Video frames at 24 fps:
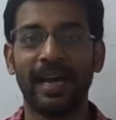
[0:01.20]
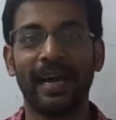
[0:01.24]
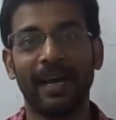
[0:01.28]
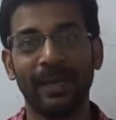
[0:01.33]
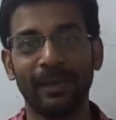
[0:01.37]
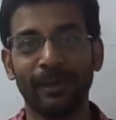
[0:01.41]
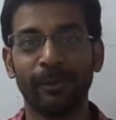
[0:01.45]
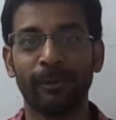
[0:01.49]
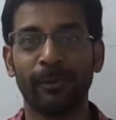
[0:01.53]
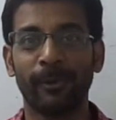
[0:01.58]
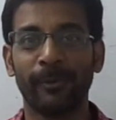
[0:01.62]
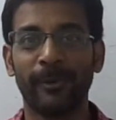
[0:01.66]

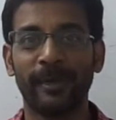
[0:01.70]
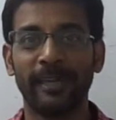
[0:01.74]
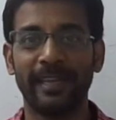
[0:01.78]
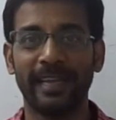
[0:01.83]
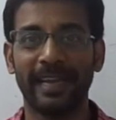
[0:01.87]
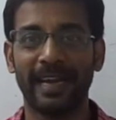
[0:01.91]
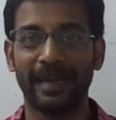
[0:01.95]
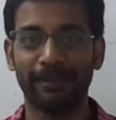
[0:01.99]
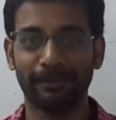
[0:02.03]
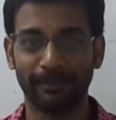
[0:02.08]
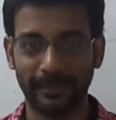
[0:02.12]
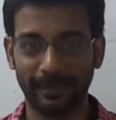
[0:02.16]
Hello everybody,
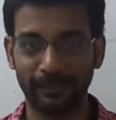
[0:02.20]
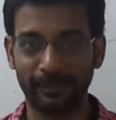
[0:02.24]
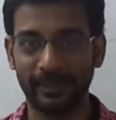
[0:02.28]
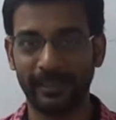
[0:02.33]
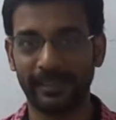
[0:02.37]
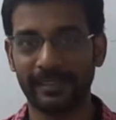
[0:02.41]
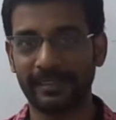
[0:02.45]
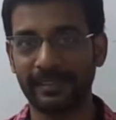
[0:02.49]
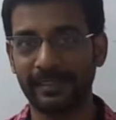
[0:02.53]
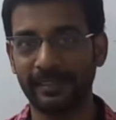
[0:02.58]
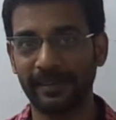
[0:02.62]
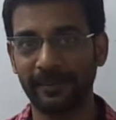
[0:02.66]
I'm
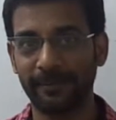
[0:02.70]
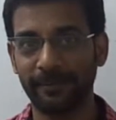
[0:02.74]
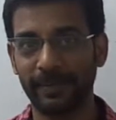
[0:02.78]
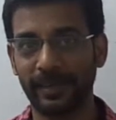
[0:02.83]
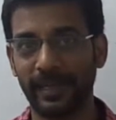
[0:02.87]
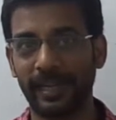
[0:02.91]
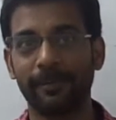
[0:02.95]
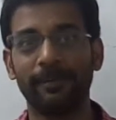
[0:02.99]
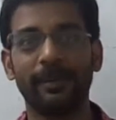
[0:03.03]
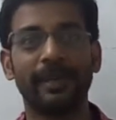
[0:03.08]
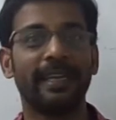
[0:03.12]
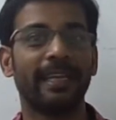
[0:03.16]
Thamizharasan.
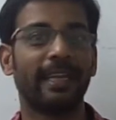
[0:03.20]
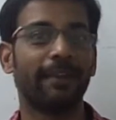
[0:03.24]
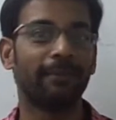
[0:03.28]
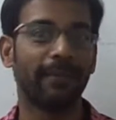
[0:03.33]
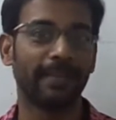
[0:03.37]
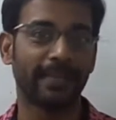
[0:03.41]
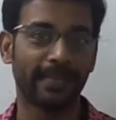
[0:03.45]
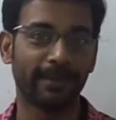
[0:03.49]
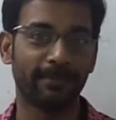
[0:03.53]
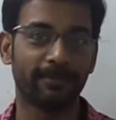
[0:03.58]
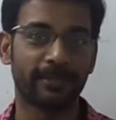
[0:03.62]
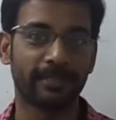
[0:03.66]
I'm an
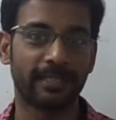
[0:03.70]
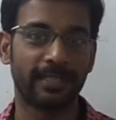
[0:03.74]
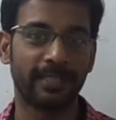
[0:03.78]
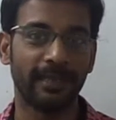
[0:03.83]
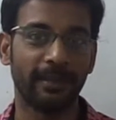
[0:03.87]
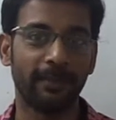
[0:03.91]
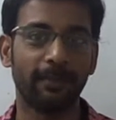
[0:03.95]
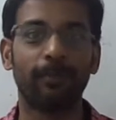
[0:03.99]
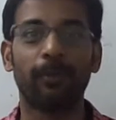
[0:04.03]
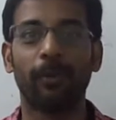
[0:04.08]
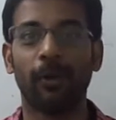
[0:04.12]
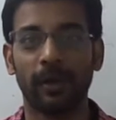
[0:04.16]
event
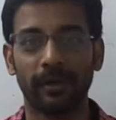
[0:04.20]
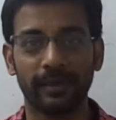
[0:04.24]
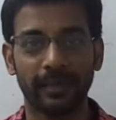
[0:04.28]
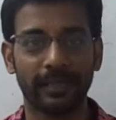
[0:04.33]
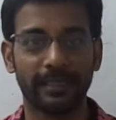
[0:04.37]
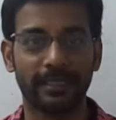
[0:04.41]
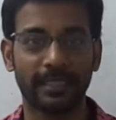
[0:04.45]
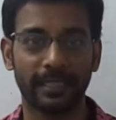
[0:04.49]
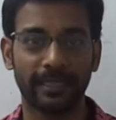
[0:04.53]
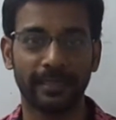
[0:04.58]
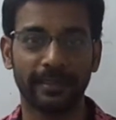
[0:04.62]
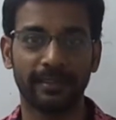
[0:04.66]
MC,
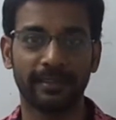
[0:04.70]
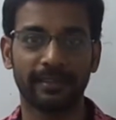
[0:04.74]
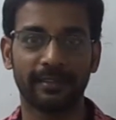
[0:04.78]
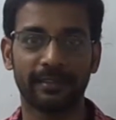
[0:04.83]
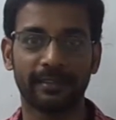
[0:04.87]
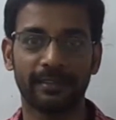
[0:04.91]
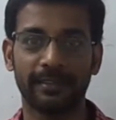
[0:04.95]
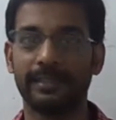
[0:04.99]
blogging trainer,